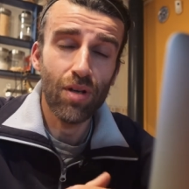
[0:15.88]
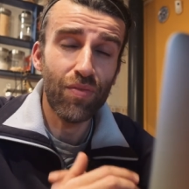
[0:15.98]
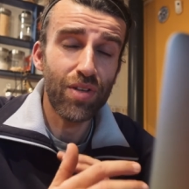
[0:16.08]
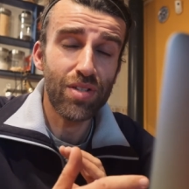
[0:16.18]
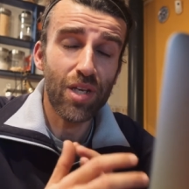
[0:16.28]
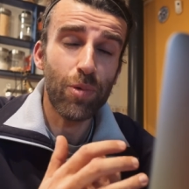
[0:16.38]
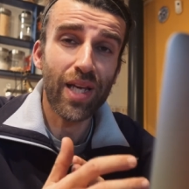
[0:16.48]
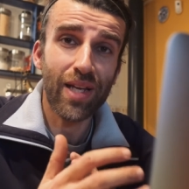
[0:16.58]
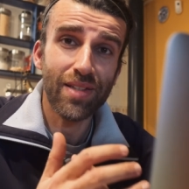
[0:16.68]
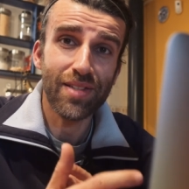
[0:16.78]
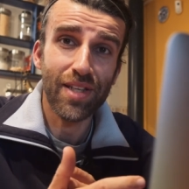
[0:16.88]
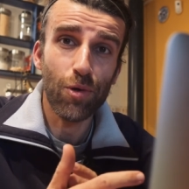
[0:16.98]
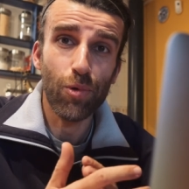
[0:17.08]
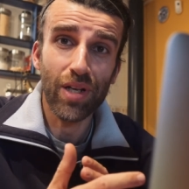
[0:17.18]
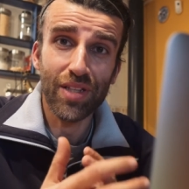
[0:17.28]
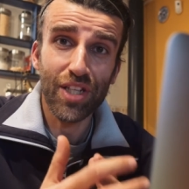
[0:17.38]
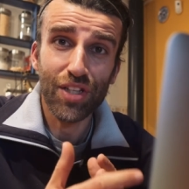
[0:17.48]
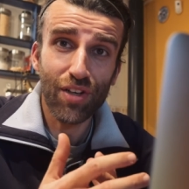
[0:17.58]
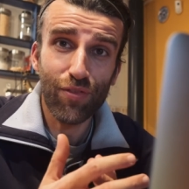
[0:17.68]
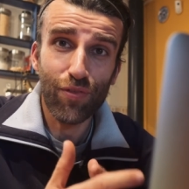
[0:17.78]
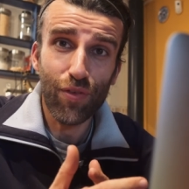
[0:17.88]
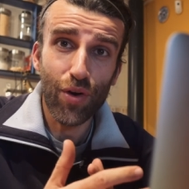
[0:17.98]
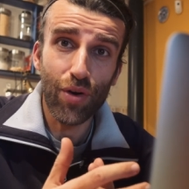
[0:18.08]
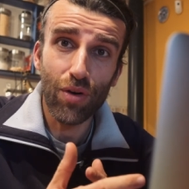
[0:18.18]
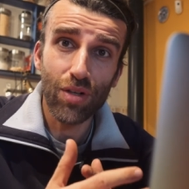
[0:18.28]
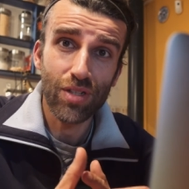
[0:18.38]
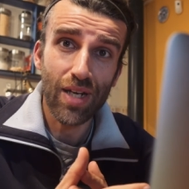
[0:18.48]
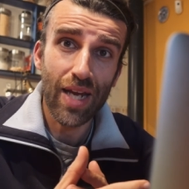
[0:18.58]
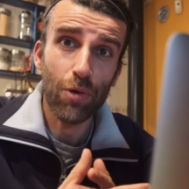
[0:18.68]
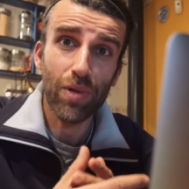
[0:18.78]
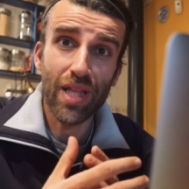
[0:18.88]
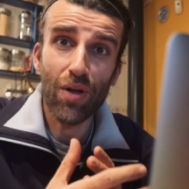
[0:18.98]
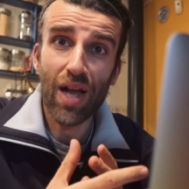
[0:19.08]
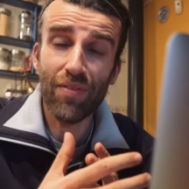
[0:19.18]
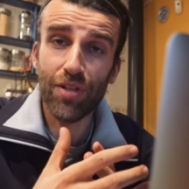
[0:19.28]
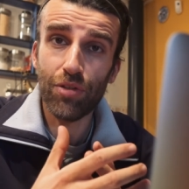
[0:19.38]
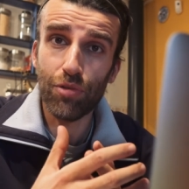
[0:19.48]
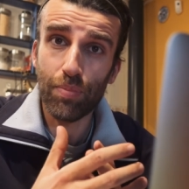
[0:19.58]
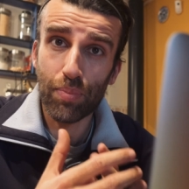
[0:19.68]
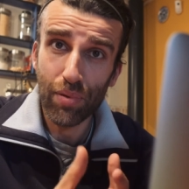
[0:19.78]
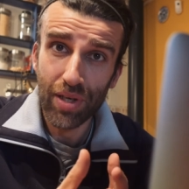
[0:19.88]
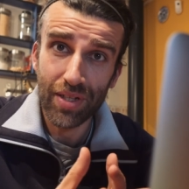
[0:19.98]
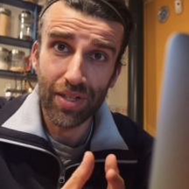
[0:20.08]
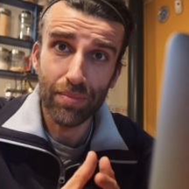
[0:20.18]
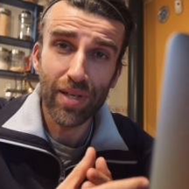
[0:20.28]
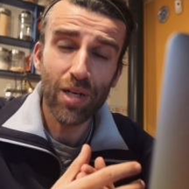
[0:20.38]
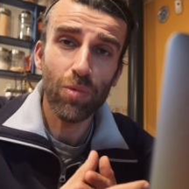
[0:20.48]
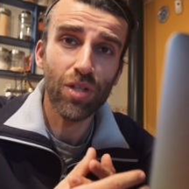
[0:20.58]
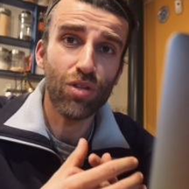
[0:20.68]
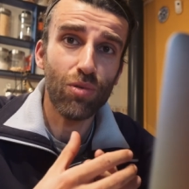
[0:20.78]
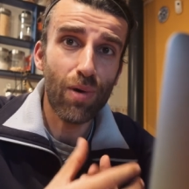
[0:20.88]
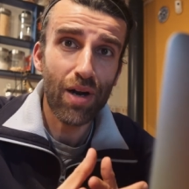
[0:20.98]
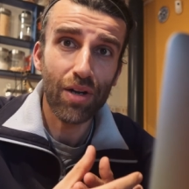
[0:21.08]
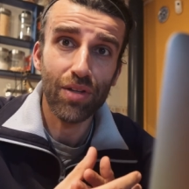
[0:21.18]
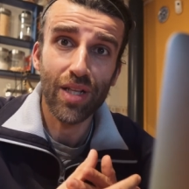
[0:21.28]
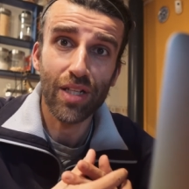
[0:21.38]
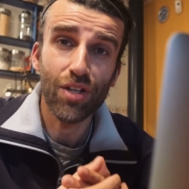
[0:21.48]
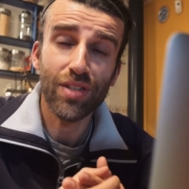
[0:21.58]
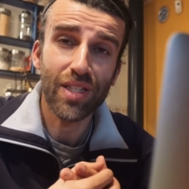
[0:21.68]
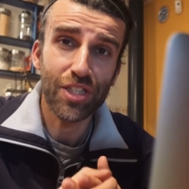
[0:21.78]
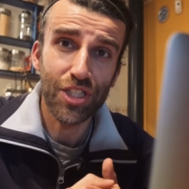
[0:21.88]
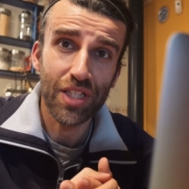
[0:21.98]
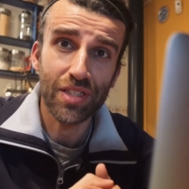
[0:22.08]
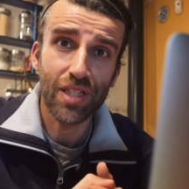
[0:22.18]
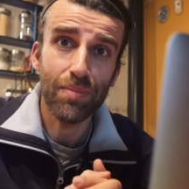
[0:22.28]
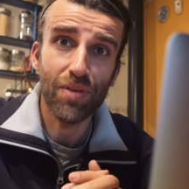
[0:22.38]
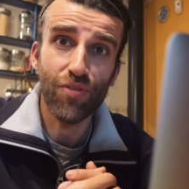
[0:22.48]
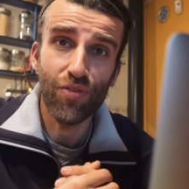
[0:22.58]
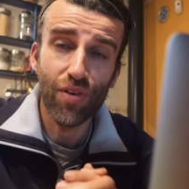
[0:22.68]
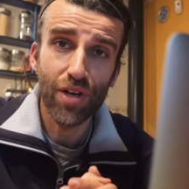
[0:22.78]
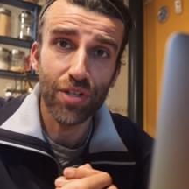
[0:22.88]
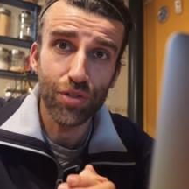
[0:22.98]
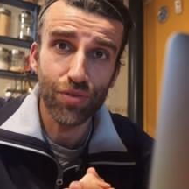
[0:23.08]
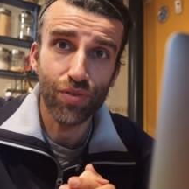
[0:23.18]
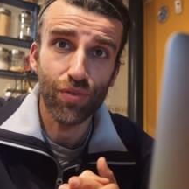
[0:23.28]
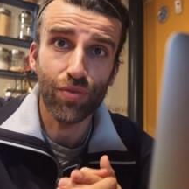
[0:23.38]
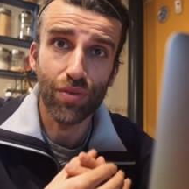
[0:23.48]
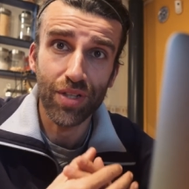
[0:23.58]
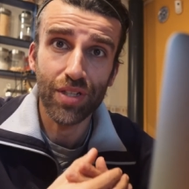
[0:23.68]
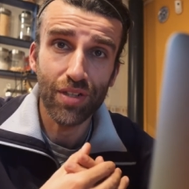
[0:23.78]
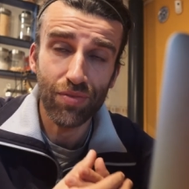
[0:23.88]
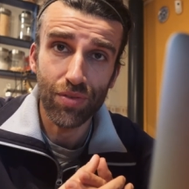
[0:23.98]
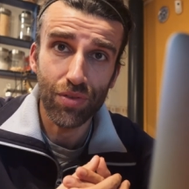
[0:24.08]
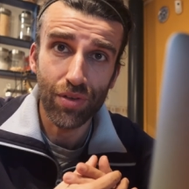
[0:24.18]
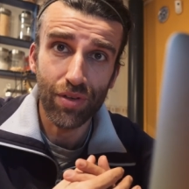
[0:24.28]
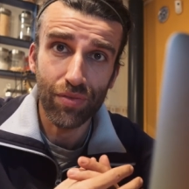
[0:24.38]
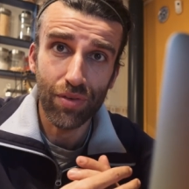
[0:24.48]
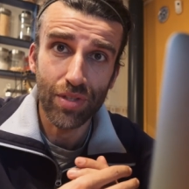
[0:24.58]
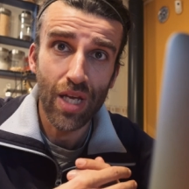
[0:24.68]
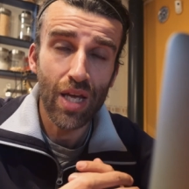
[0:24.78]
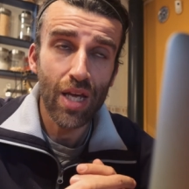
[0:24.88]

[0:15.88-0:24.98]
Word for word: Obviously, we can see what a digital photo looks like without having to print it, but I want to argue that contact sheets can be very useful for digital photographers